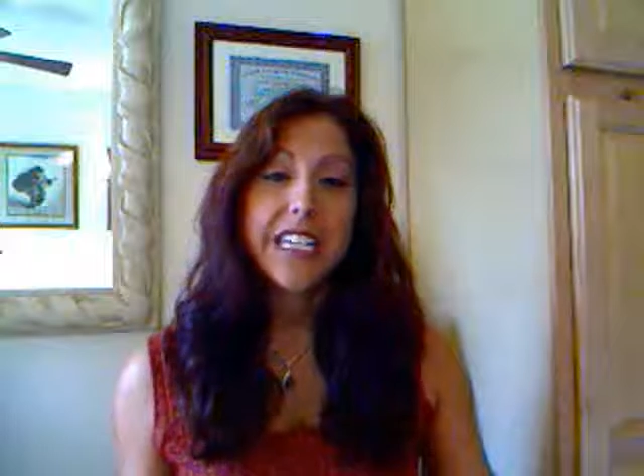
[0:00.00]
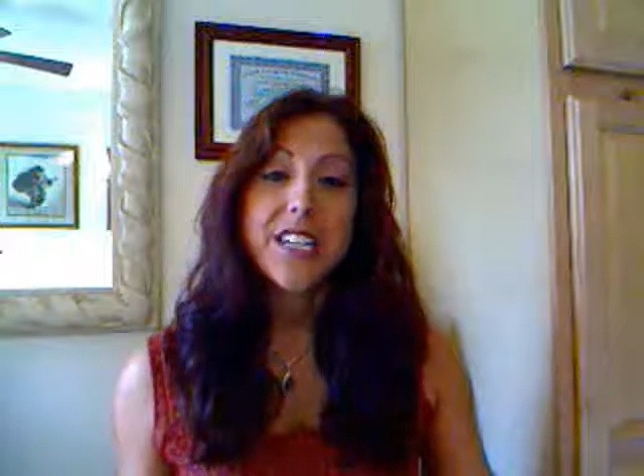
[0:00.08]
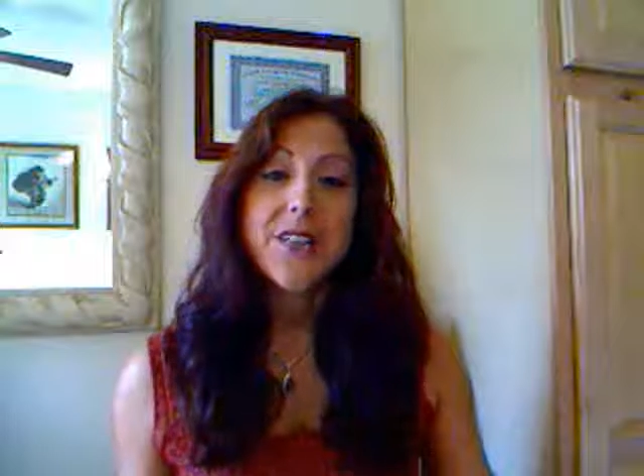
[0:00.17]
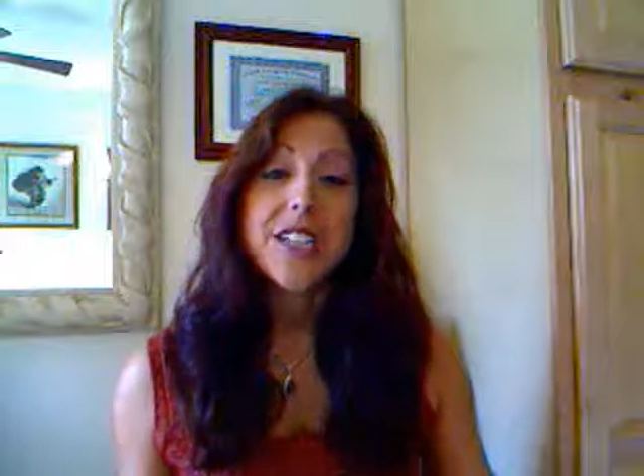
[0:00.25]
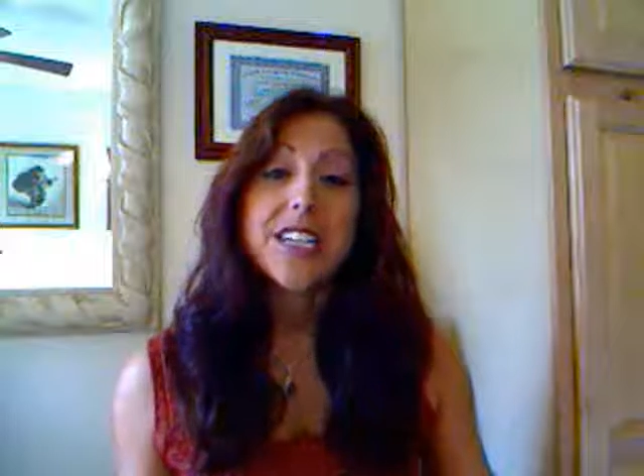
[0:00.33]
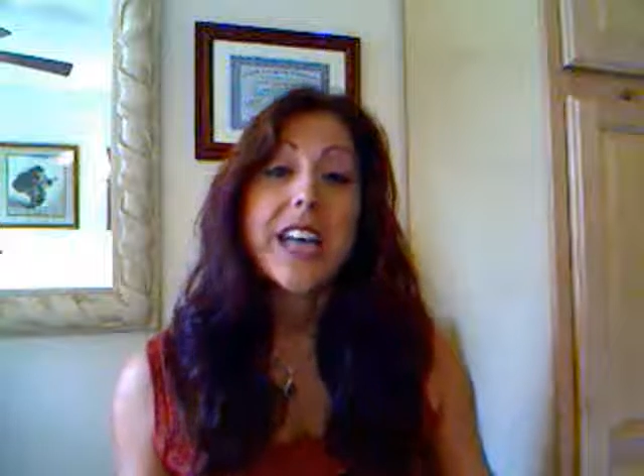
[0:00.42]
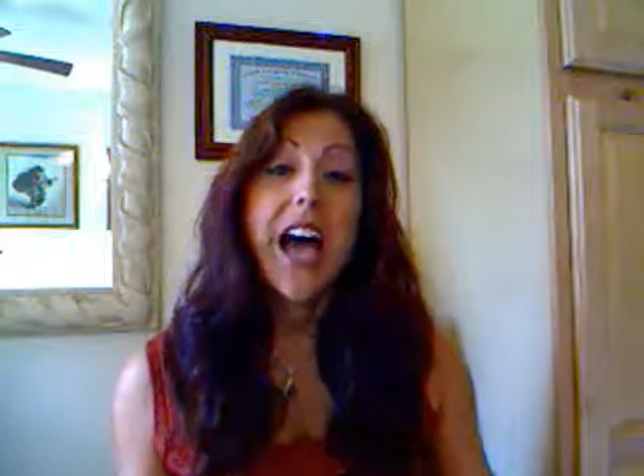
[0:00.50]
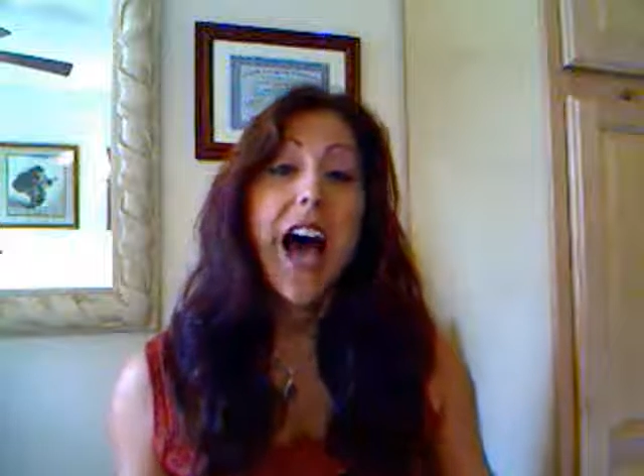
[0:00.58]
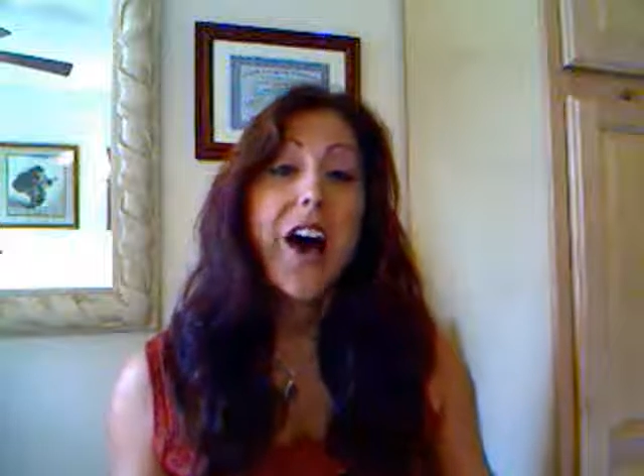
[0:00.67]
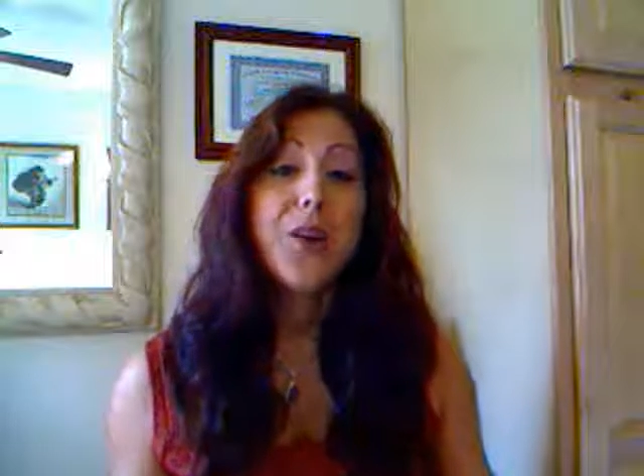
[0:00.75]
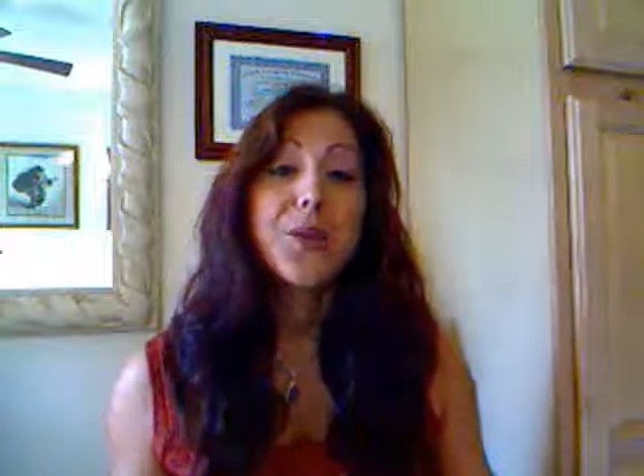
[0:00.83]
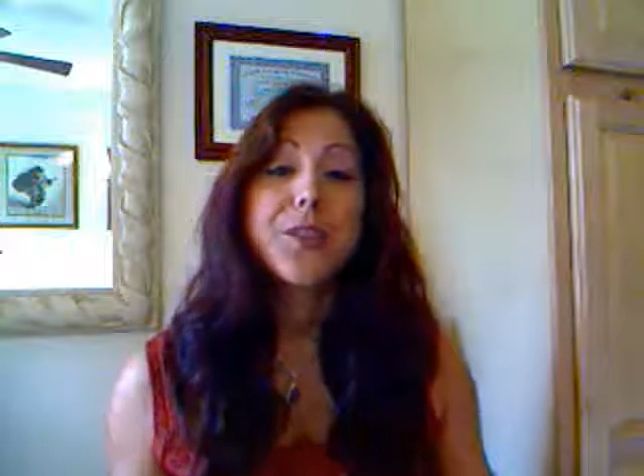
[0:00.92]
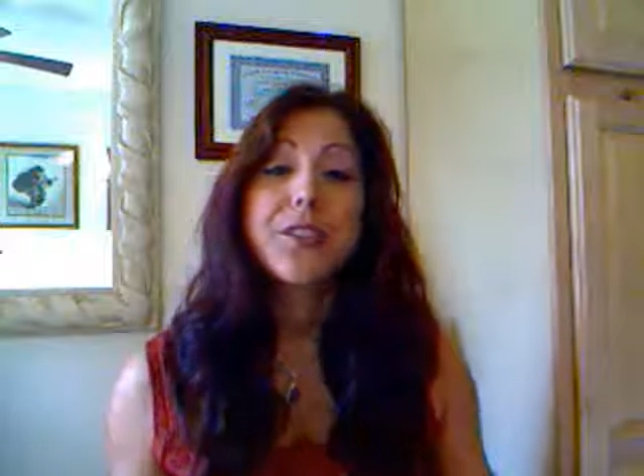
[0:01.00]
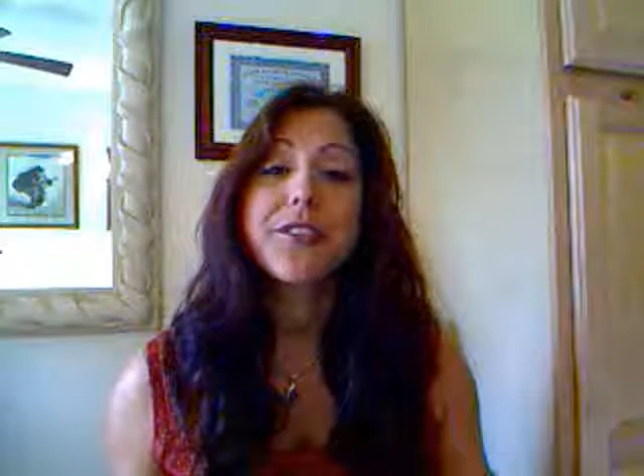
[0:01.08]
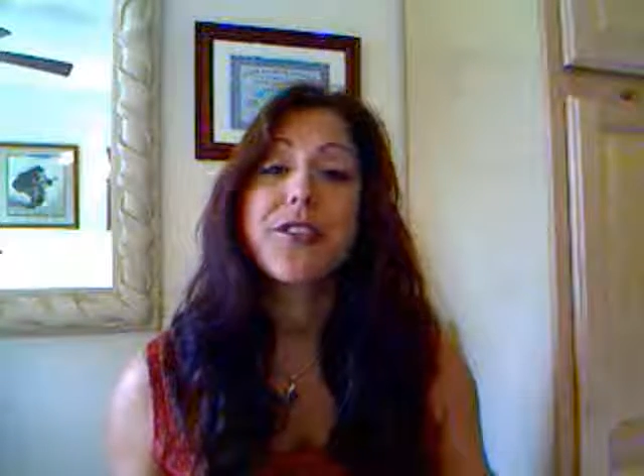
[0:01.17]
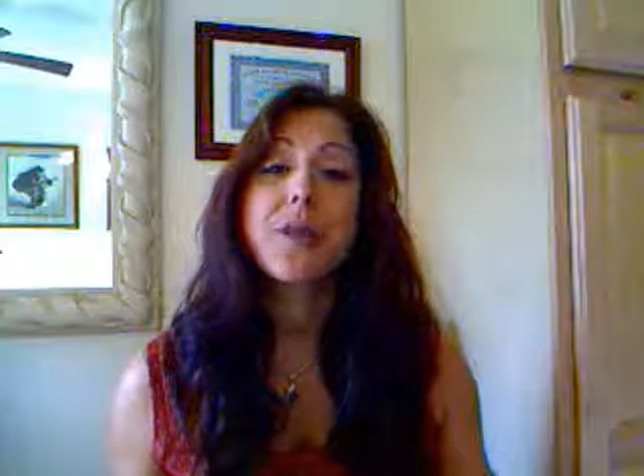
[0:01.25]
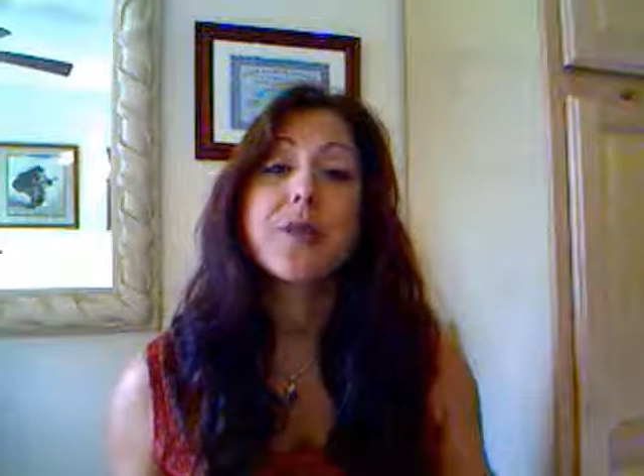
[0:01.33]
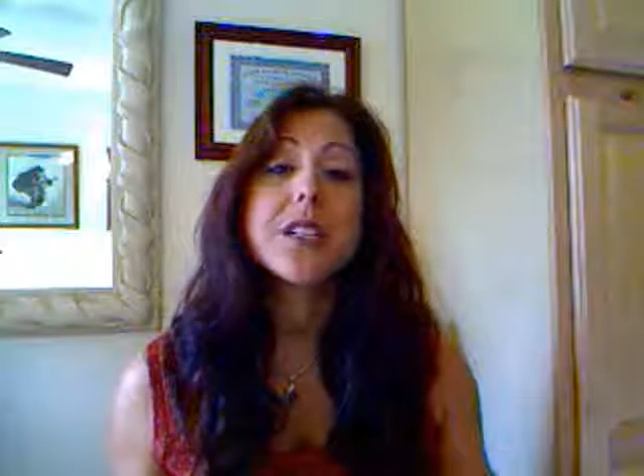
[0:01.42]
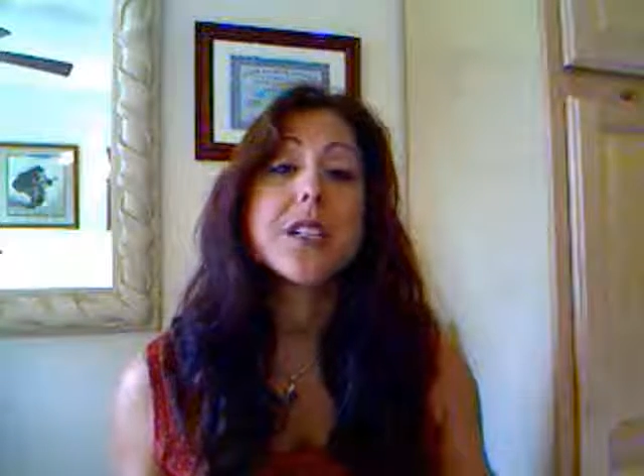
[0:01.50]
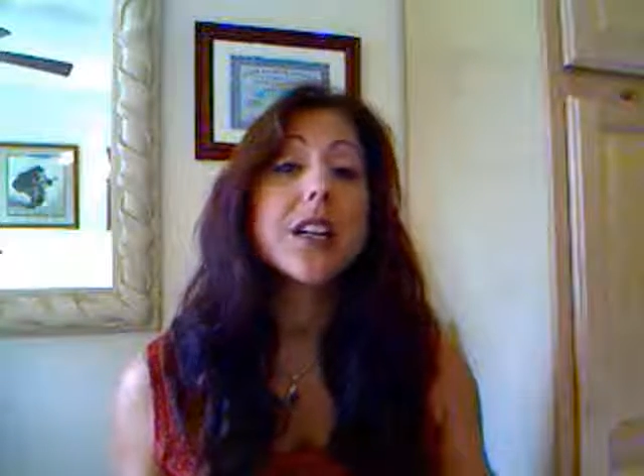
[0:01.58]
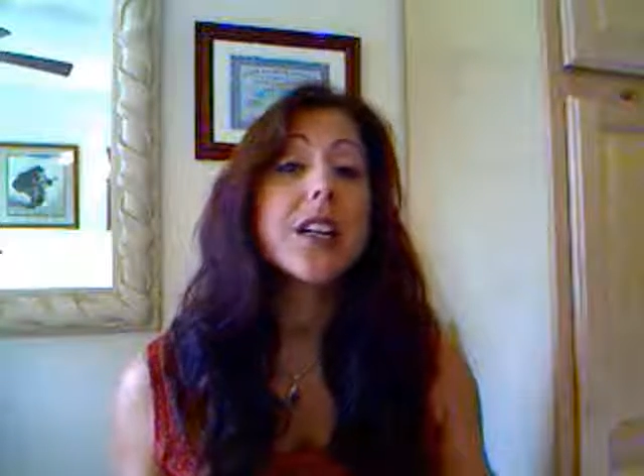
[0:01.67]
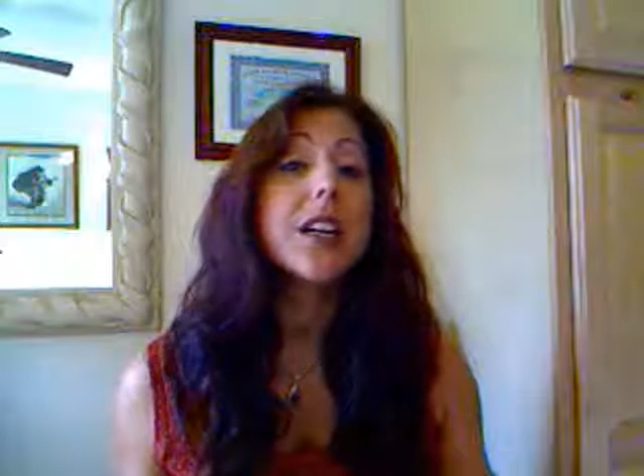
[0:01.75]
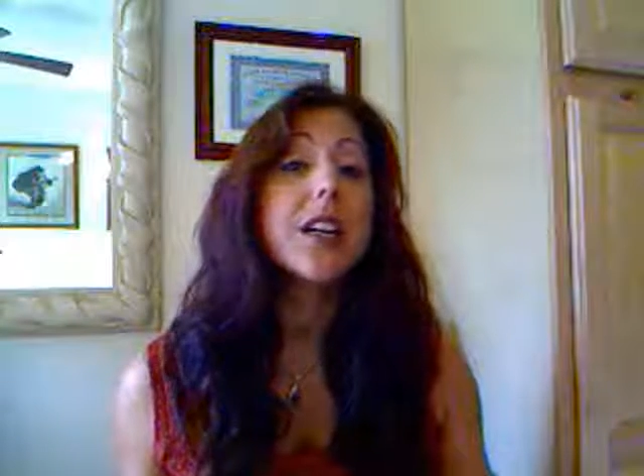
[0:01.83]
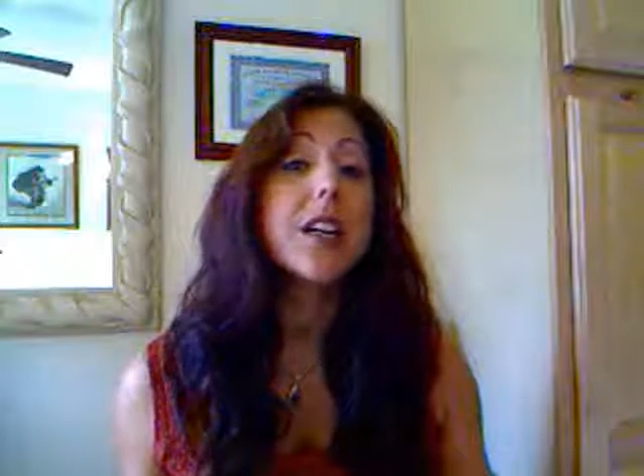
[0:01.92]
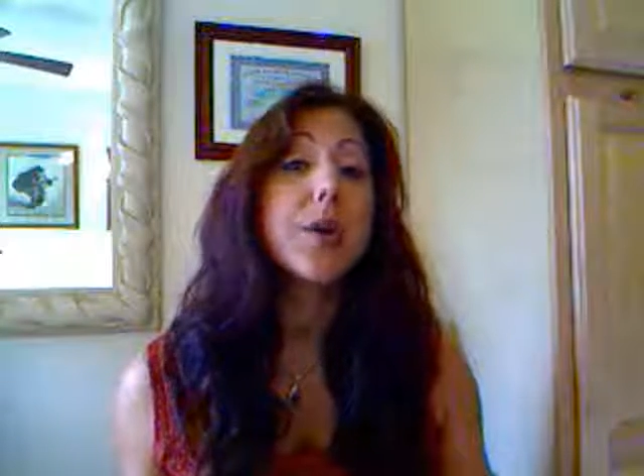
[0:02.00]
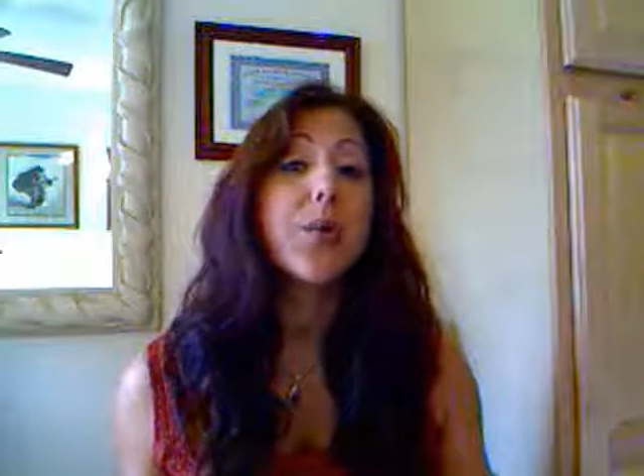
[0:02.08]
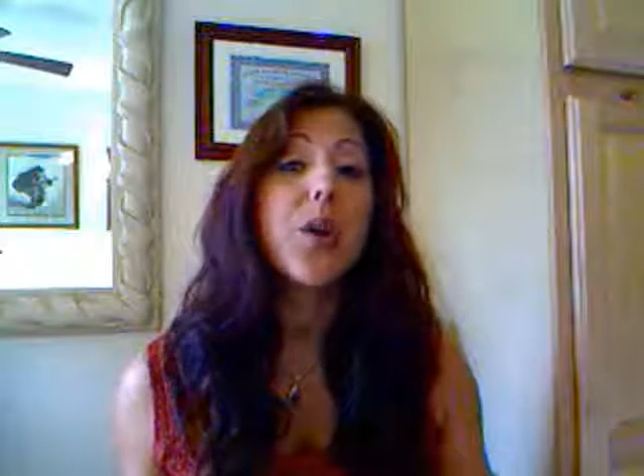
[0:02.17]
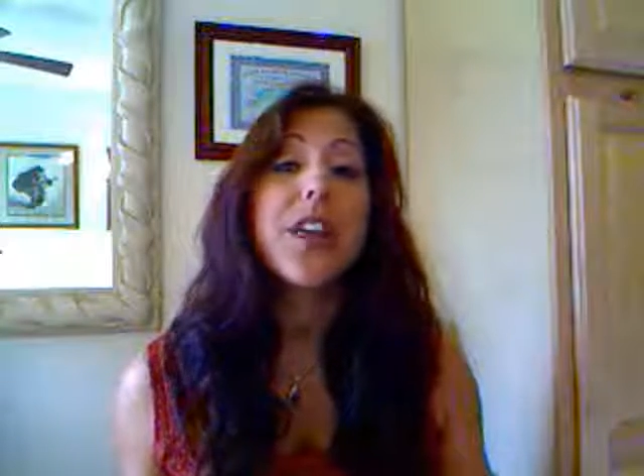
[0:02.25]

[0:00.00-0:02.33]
to the sound from deep